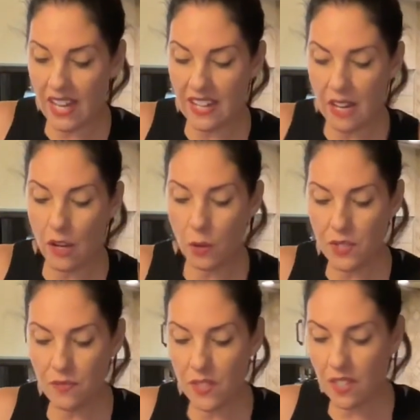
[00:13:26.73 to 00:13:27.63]
And I
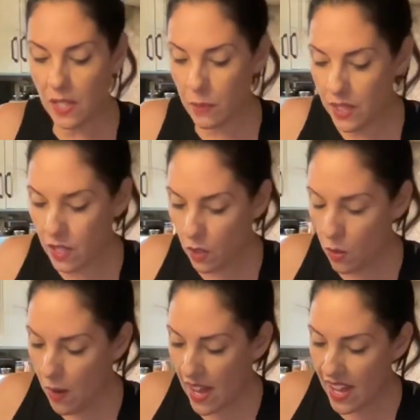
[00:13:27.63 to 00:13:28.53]
always feel like when you go
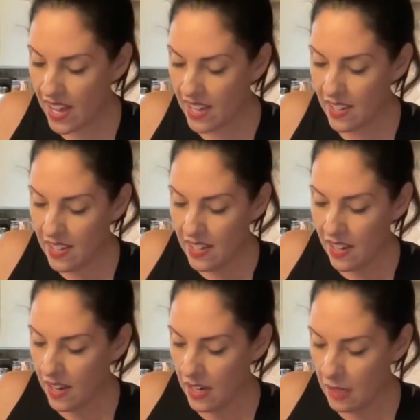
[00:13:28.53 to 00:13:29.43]
away,
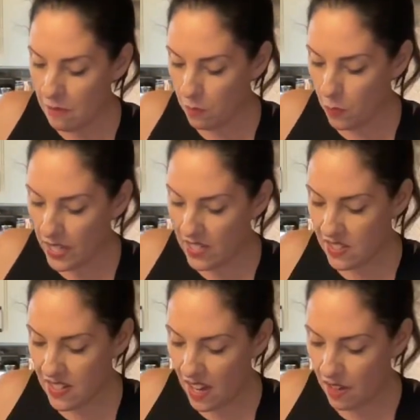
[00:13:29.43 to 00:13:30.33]
when it's
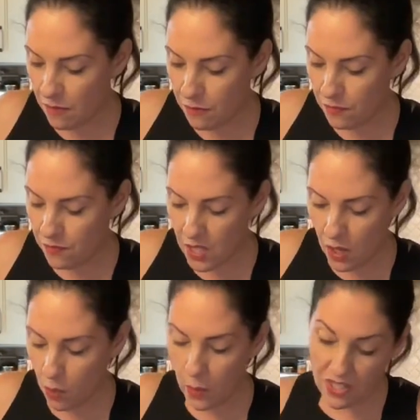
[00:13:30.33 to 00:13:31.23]
not,
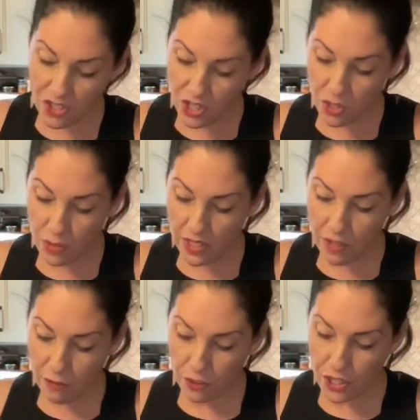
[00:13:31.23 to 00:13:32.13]
when it's just really
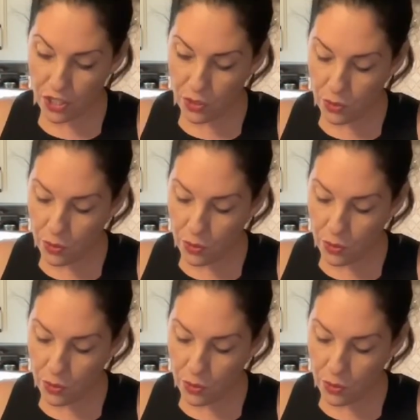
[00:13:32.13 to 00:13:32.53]
for you,